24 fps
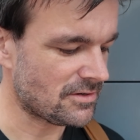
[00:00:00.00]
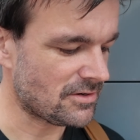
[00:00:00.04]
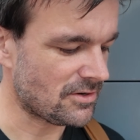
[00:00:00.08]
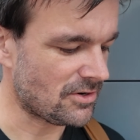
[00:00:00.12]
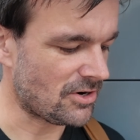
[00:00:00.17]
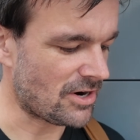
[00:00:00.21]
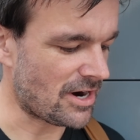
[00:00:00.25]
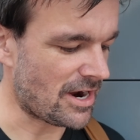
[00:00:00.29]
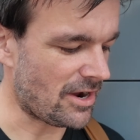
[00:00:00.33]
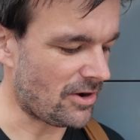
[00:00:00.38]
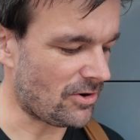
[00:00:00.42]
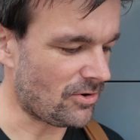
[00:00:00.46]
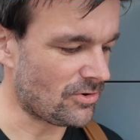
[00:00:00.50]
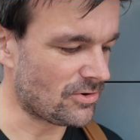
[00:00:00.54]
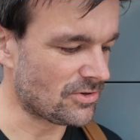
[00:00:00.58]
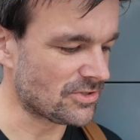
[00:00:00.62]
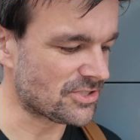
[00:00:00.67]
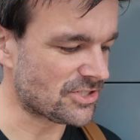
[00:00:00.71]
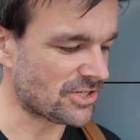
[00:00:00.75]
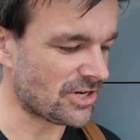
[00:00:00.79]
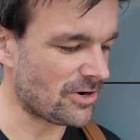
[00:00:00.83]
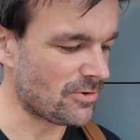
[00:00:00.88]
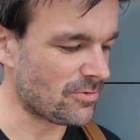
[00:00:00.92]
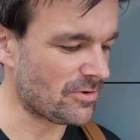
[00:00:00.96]
All right,
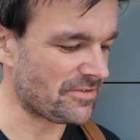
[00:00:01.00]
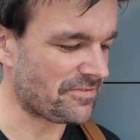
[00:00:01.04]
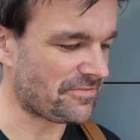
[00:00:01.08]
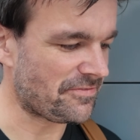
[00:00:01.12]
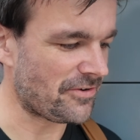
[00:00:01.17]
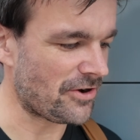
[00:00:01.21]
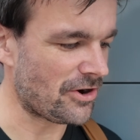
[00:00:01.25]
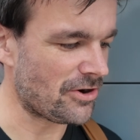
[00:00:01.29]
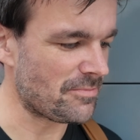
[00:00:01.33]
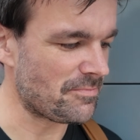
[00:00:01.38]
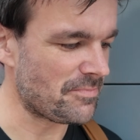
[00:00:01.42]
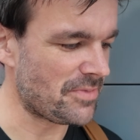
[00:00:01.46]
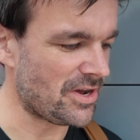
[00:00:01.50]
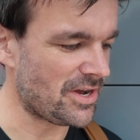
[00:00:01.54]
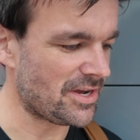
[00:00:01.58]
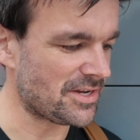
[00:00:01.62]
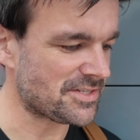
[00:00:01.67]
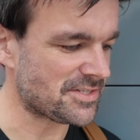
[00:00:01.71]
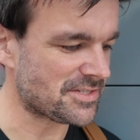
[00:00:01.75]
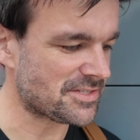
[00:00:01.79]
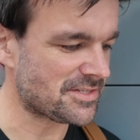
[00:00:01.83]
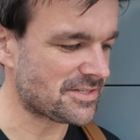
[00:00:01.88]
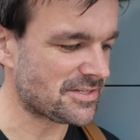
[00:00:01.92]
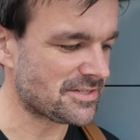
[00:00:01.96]
also with Foam
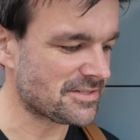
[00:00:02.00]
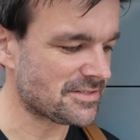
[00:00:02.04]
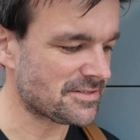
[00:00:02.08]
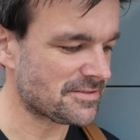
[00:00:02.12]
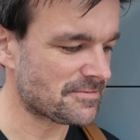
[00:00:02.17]
Burst.